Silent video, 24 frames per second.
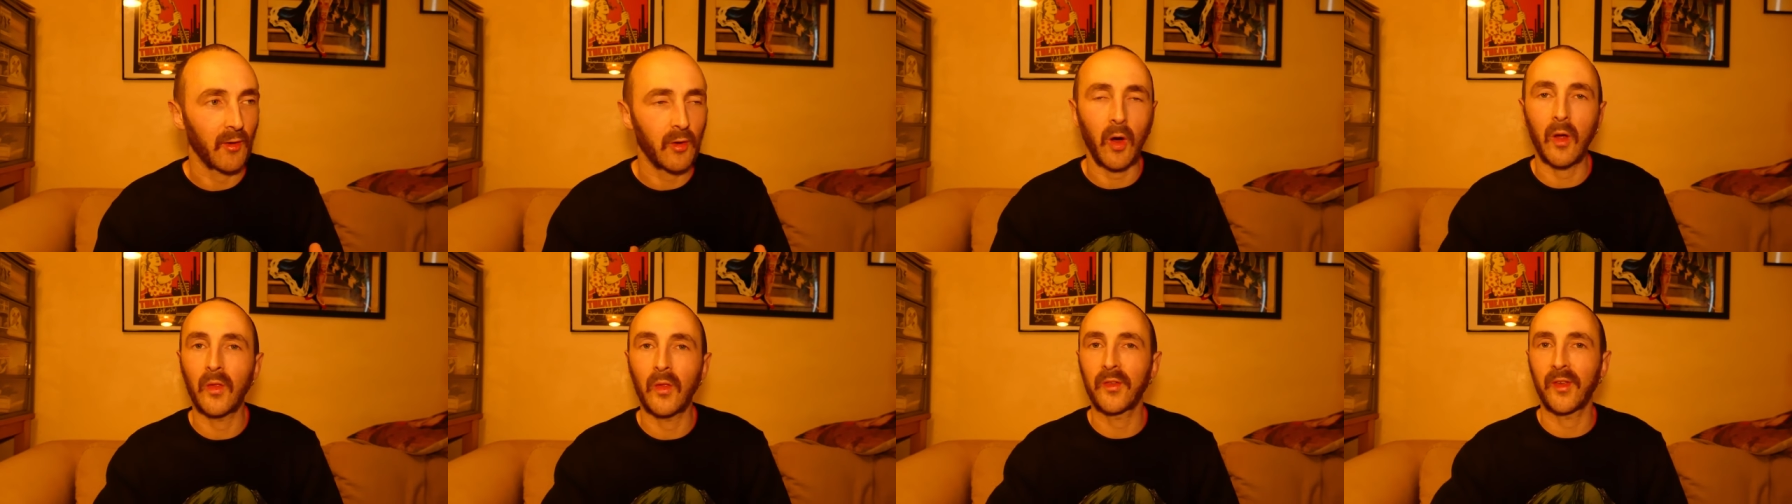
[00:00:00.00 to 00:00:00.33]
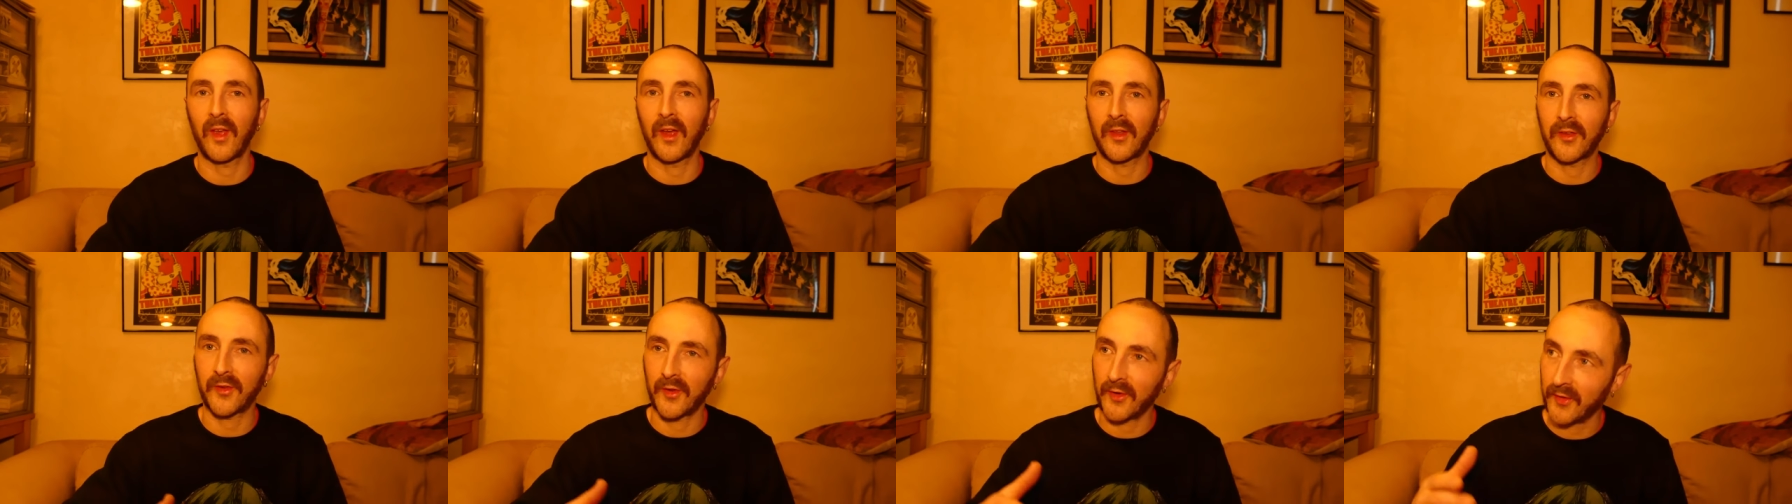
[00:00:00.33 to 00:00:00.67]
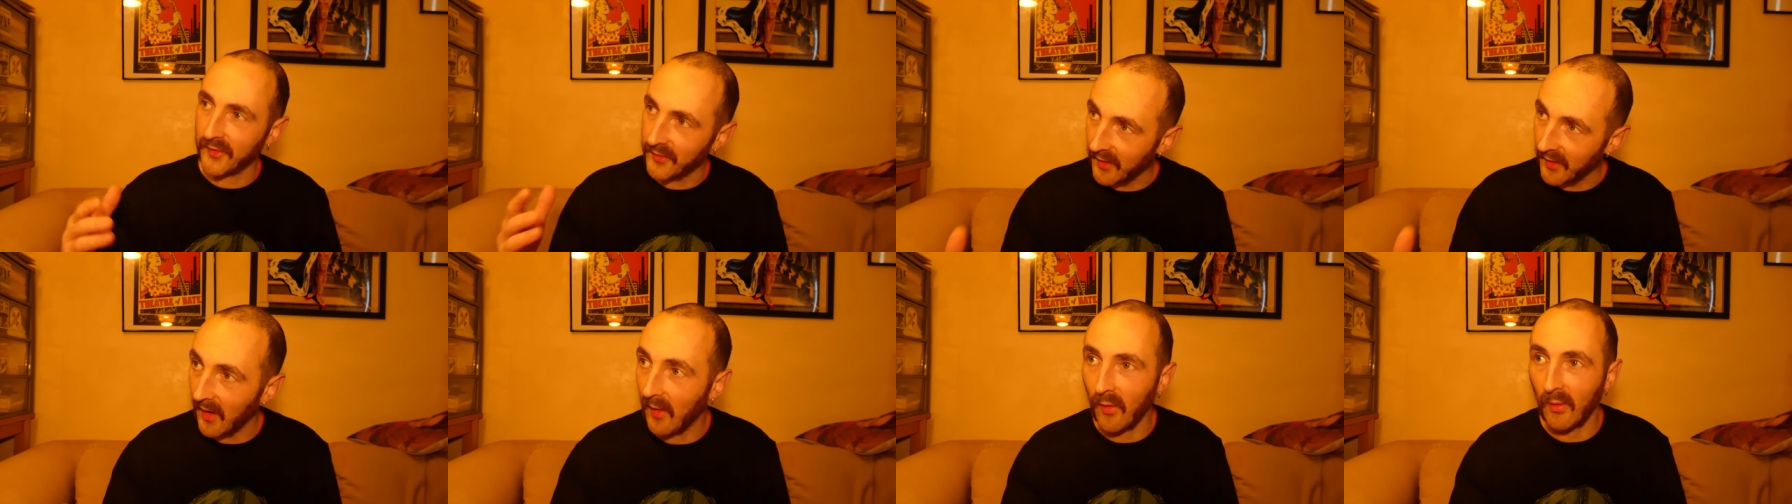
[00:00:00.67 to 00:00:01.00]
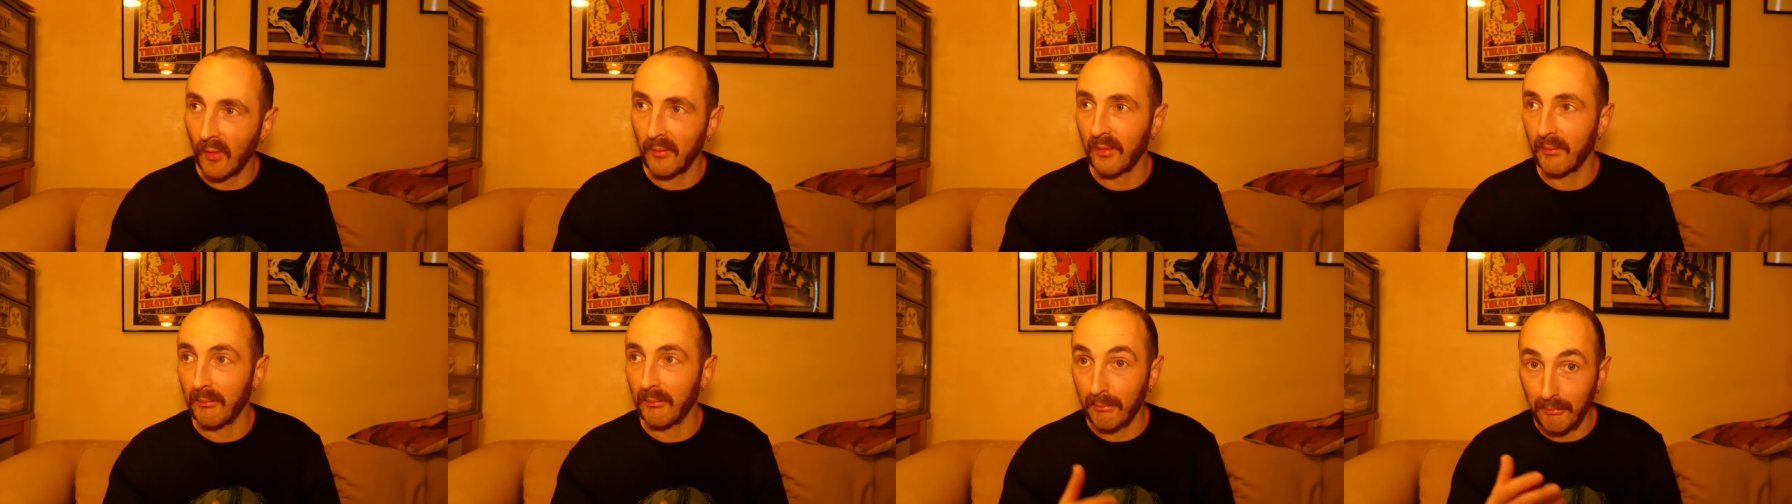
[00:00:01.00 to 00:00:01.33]
Contests are set
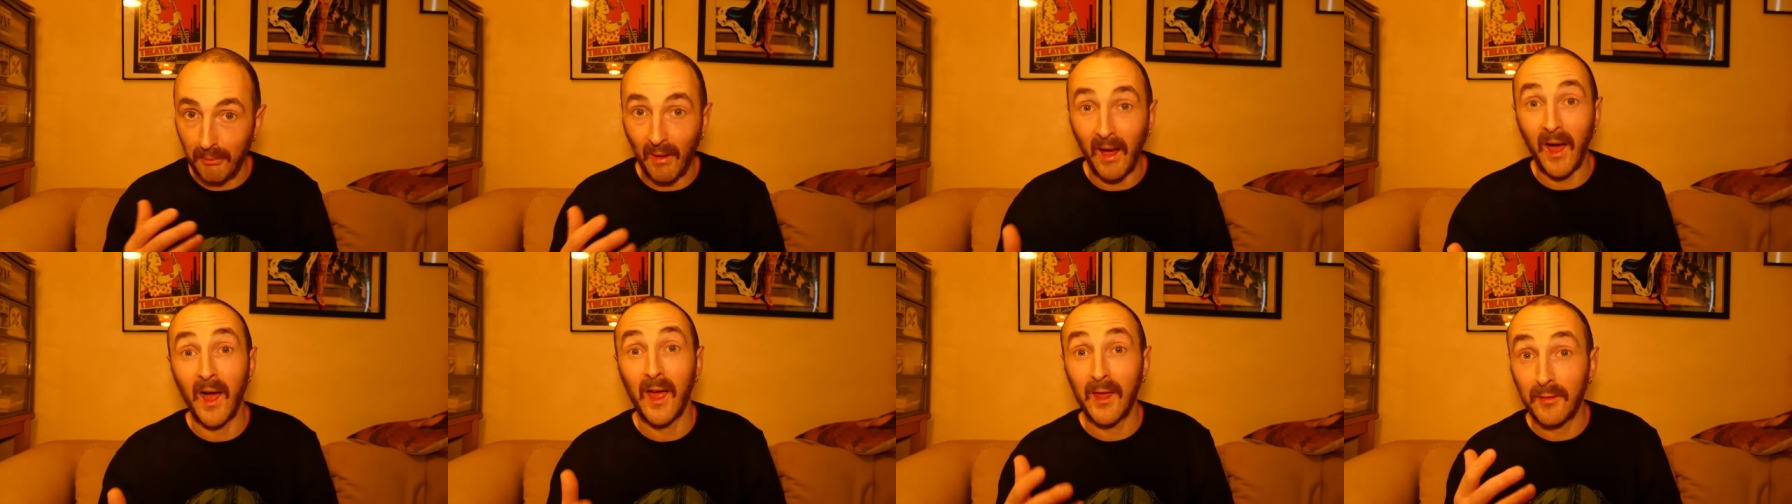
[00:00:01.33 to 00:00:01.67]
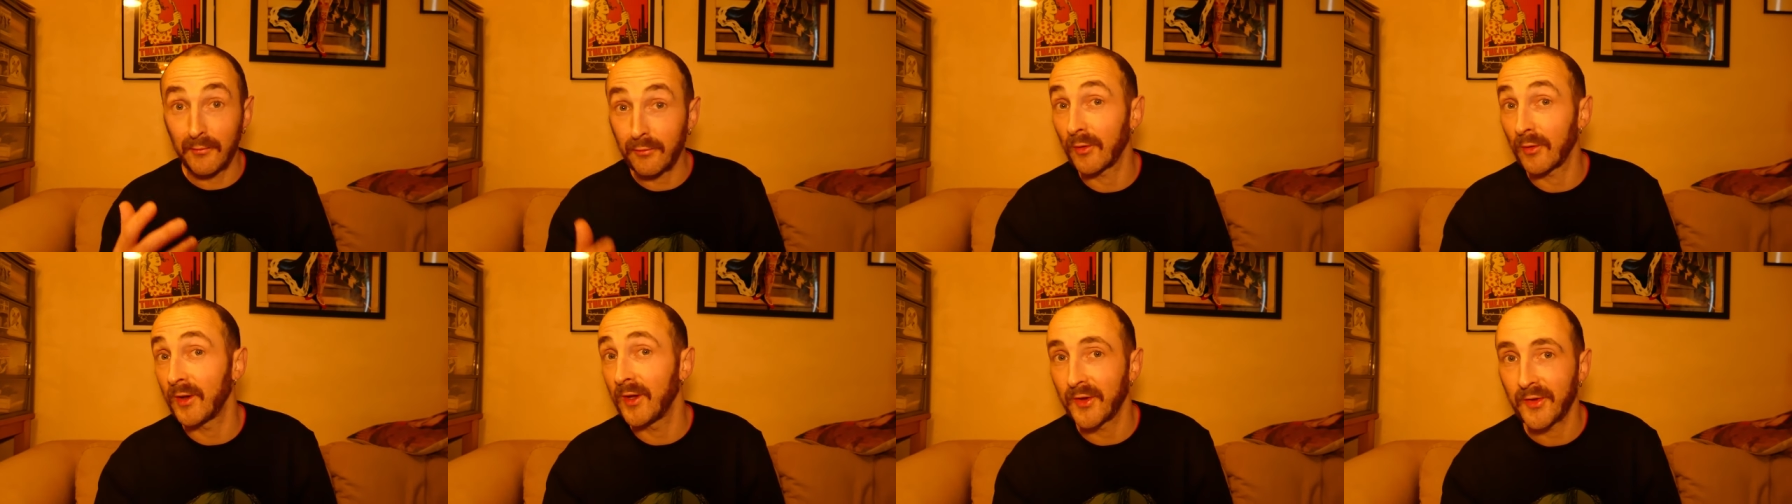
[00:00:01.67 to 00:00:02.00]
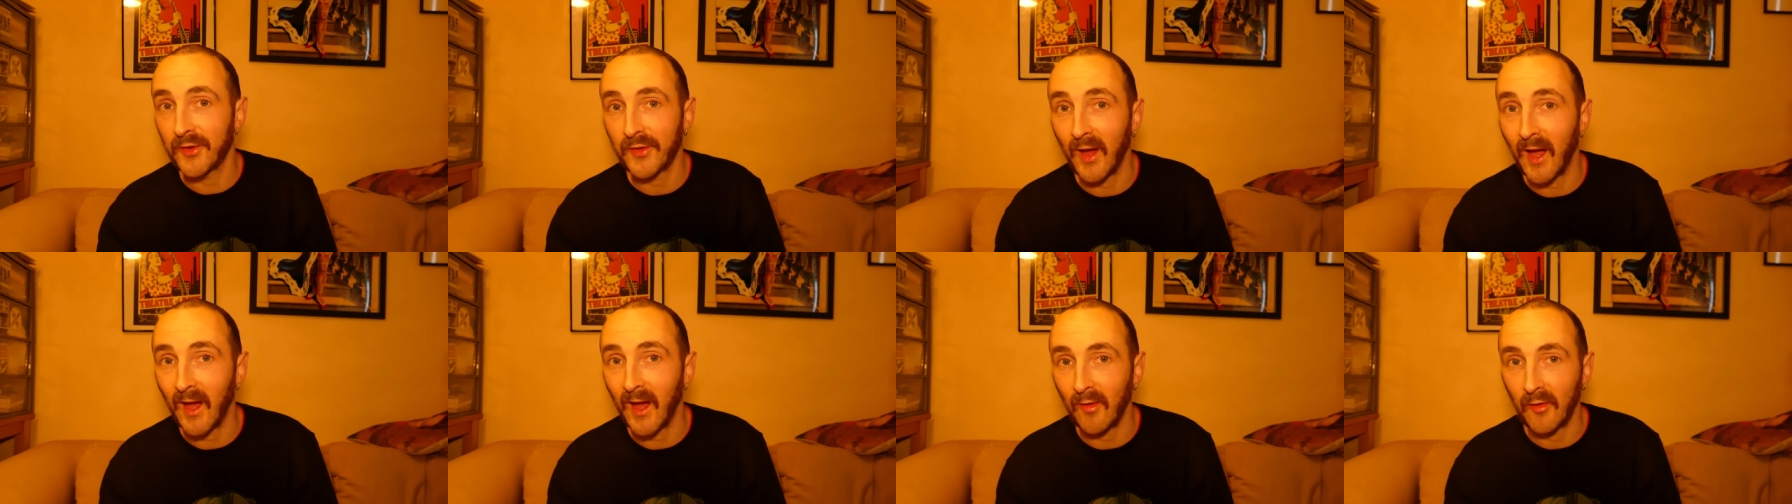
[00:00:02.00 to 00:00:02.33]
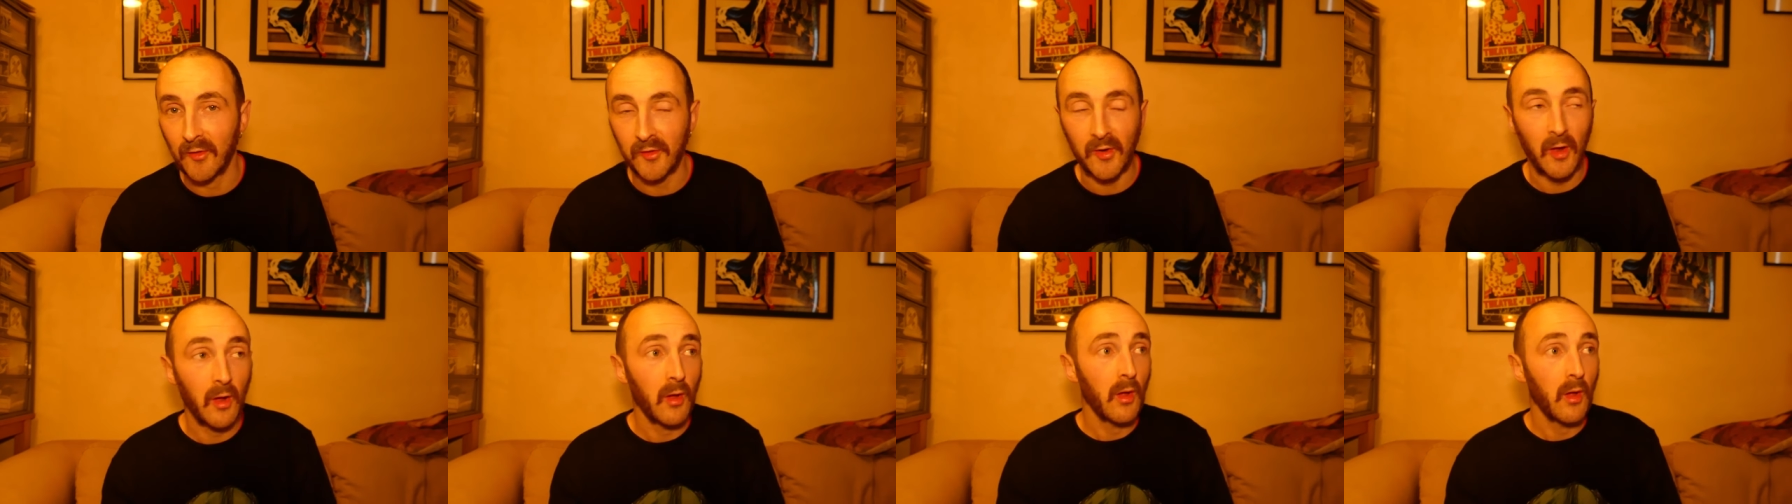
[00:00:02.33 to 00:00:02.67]
up by freestylers